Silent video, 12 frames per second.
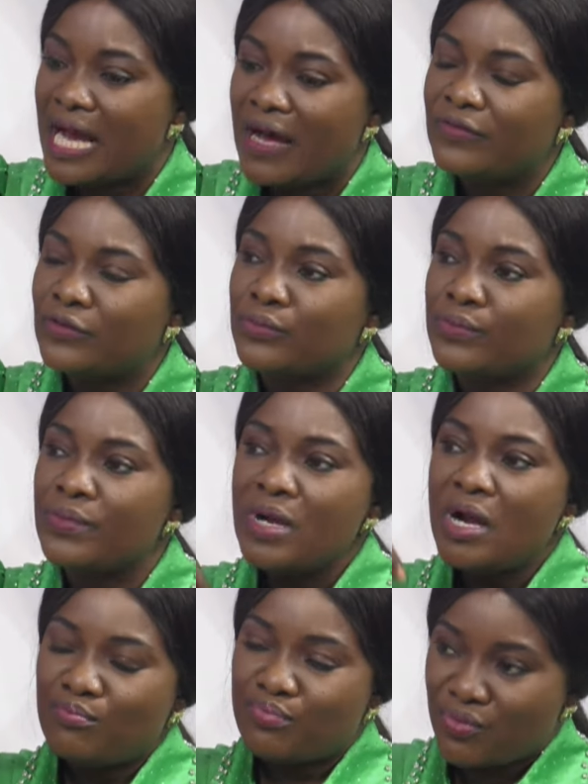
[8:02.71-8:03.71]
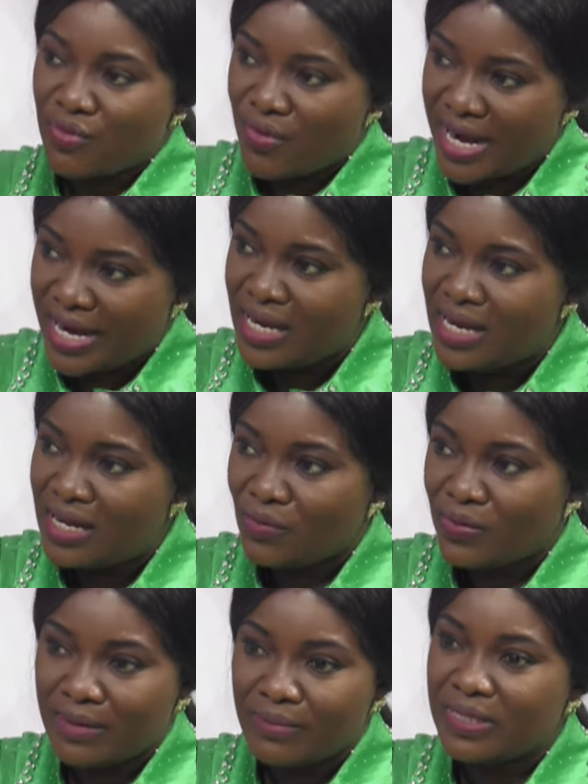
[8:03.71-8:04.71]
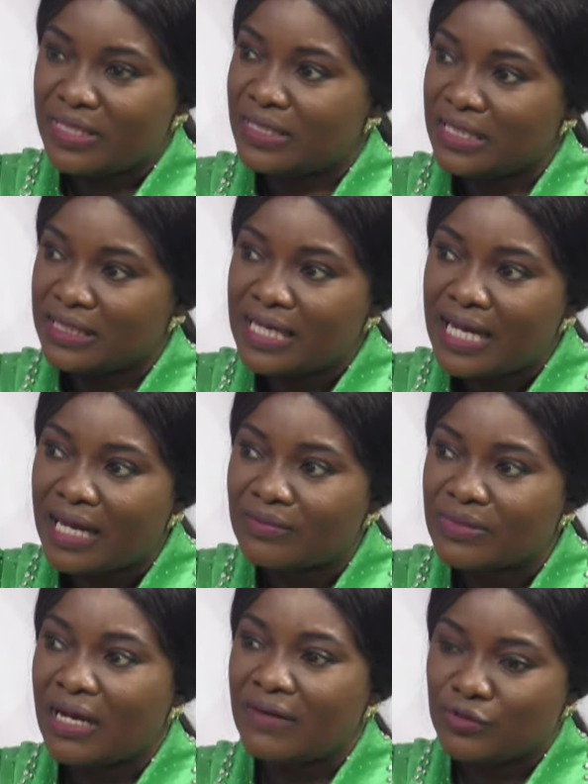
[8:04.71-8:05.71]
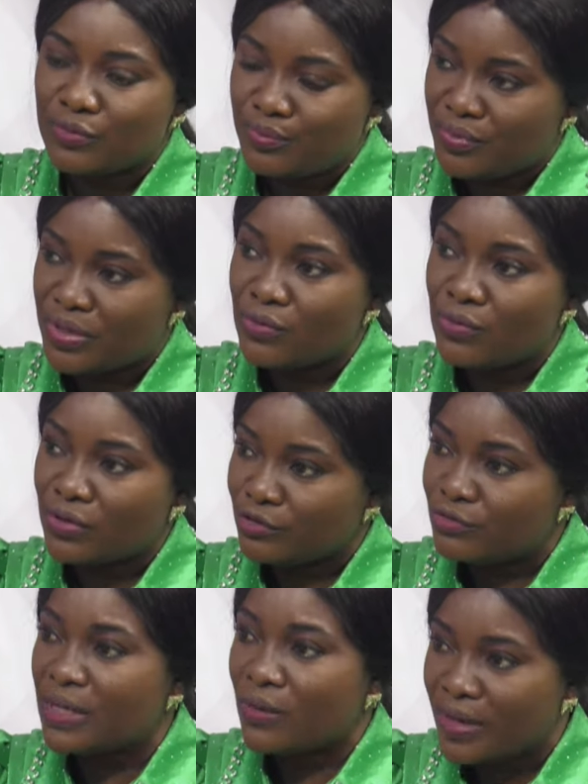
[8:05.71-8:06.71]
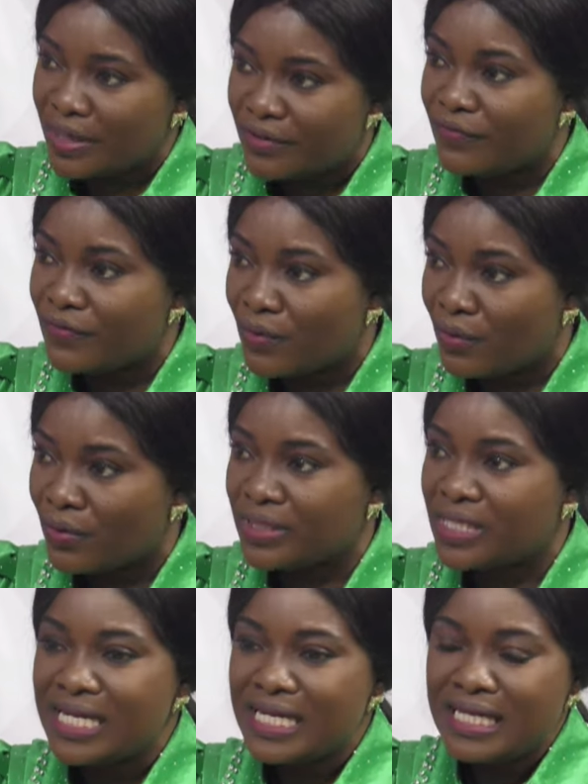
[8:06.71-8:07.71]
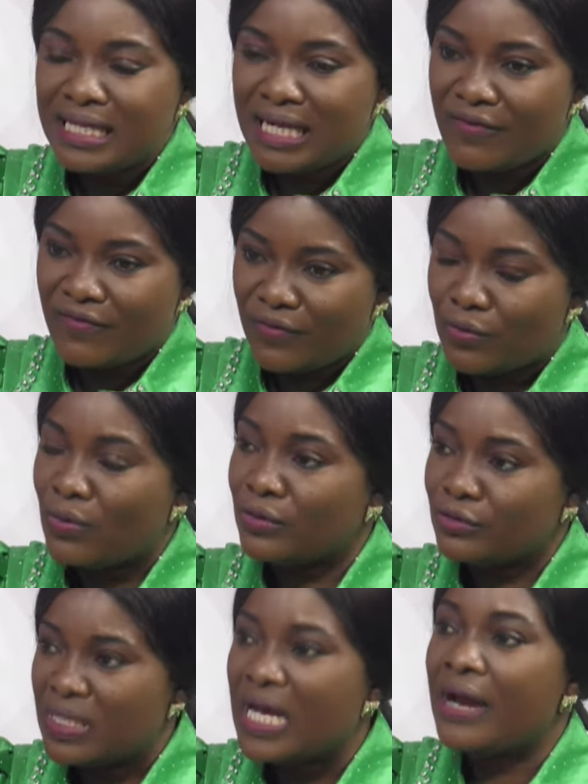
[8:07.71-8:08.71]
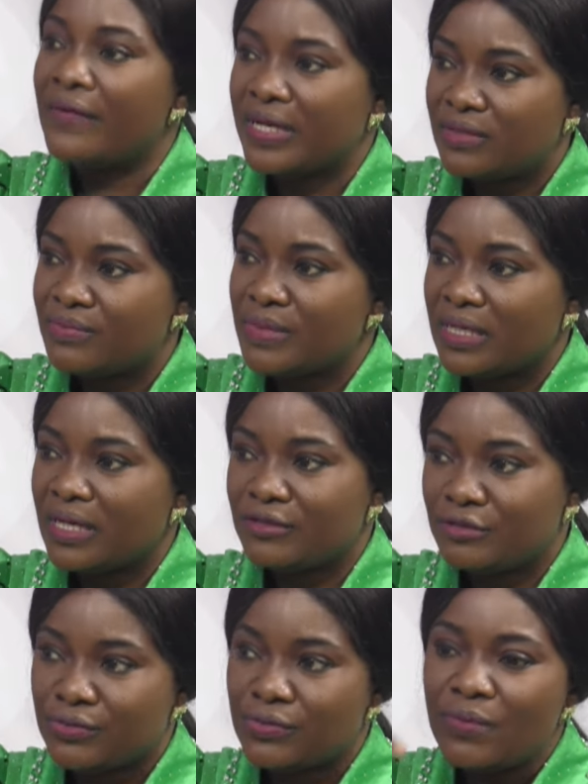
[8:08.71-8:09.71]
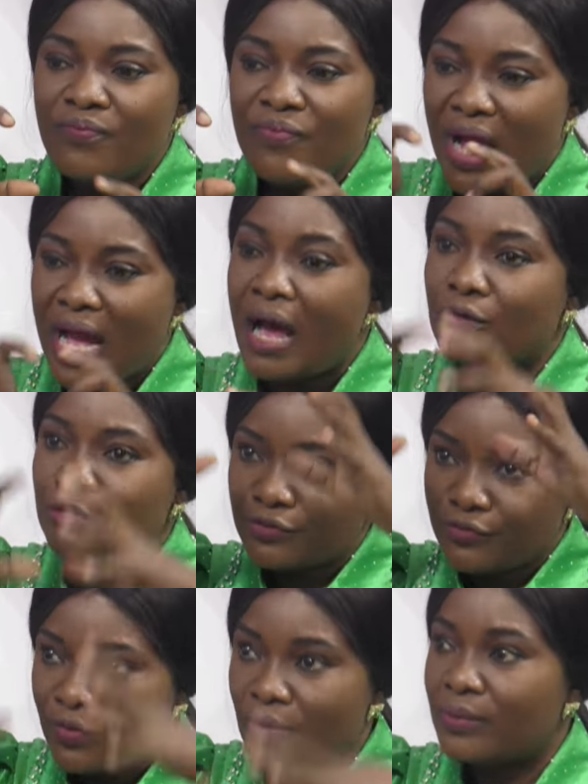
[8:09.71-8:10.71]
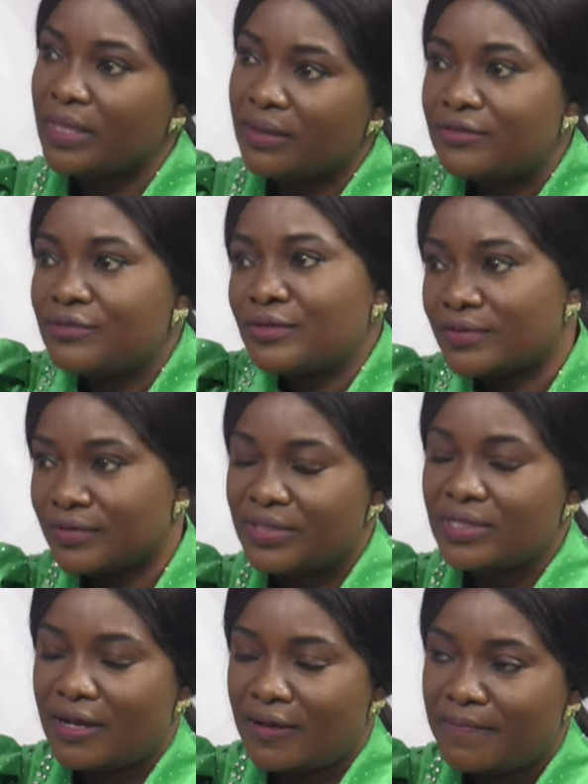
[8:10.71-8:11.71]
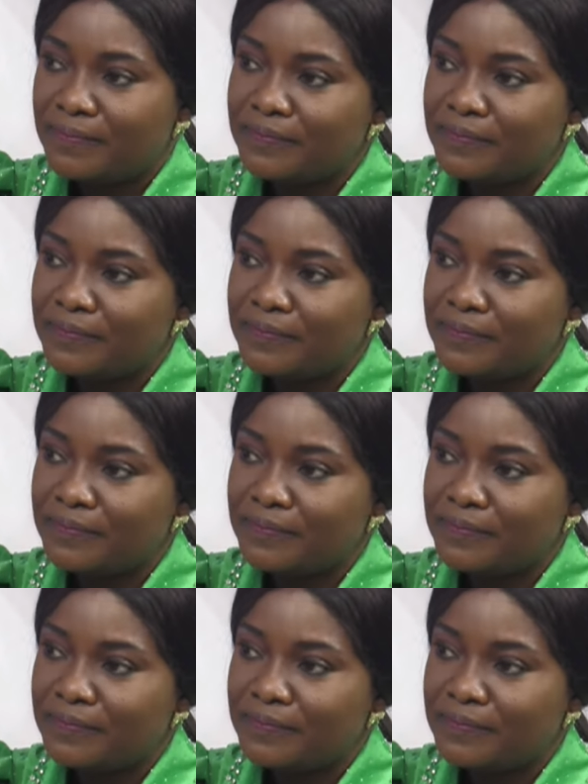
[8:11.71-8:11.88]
I have to pray. When the message comes, I have to pray, go into the word of God, and for God to direct me as to how to form their songs. Yeah.